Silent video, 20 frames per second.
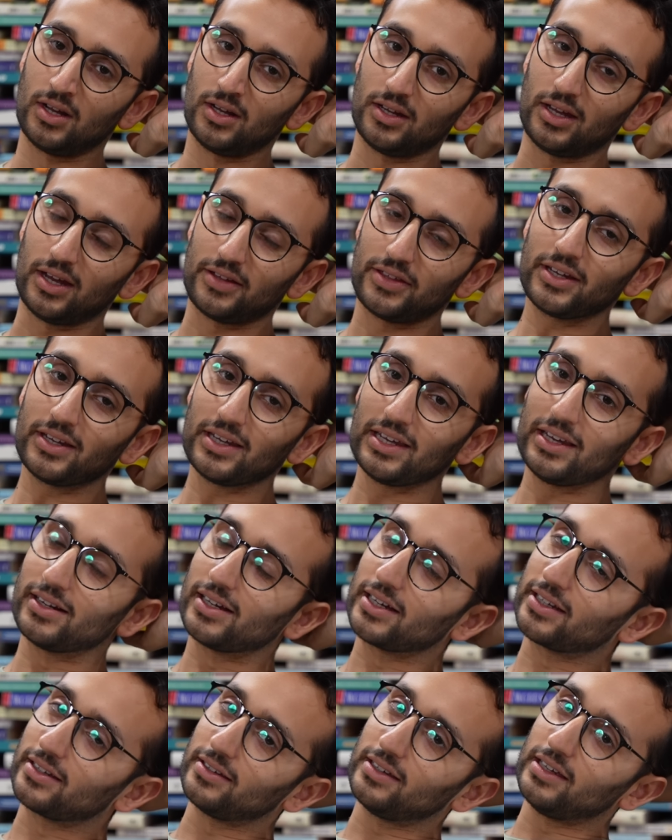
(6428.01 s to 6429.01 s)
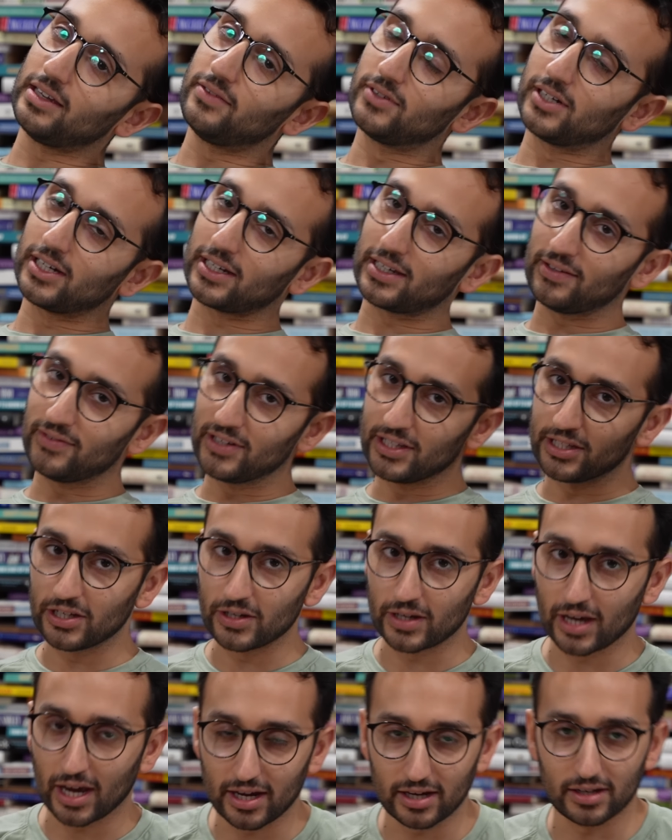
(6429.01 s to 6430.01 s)
Yeah, I think like even like even in the U
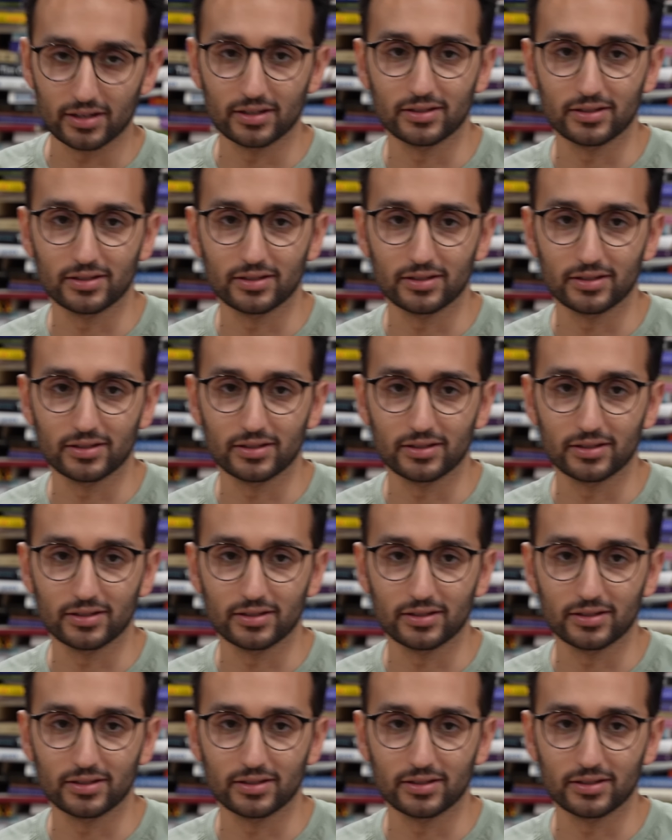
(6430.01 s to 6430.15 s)
K,